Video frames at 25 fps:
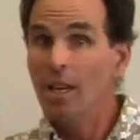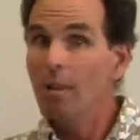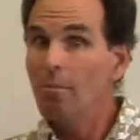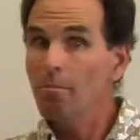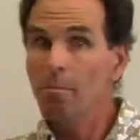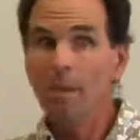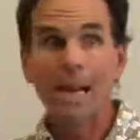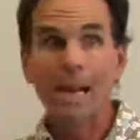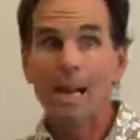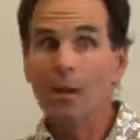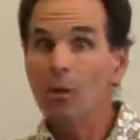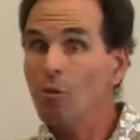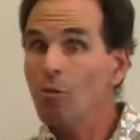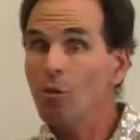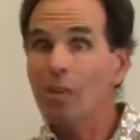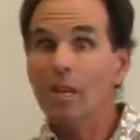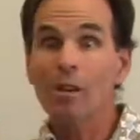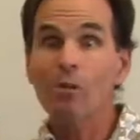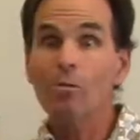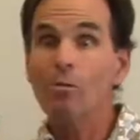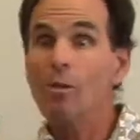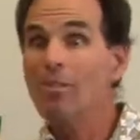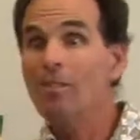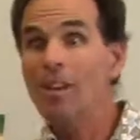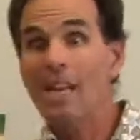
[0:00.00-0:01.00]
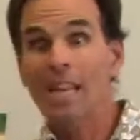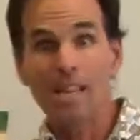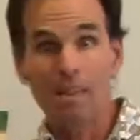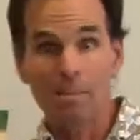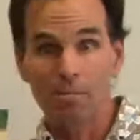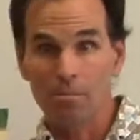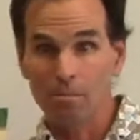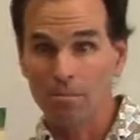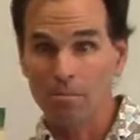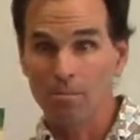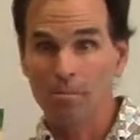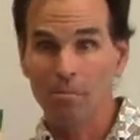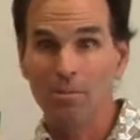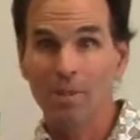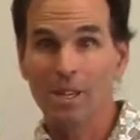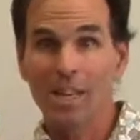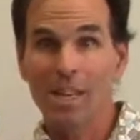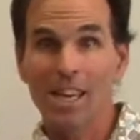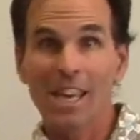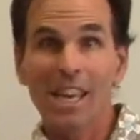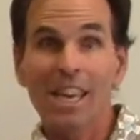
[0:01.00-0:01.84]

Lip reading: but I don't think we've hit them,